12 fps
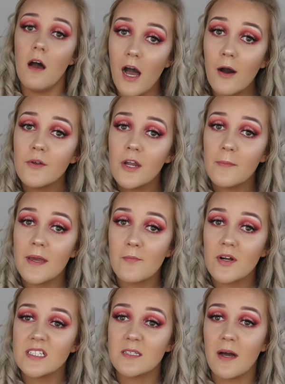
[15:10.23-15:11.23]
I would not be
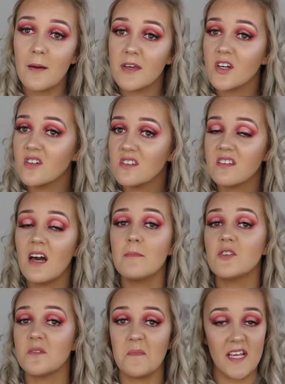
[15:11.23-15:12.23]
impressed about because
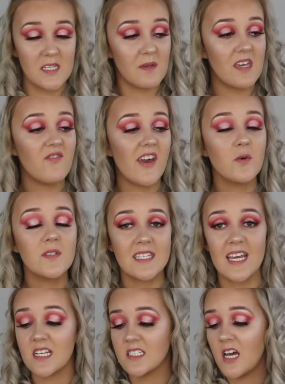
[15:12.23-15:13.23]
that just makes me feel sick.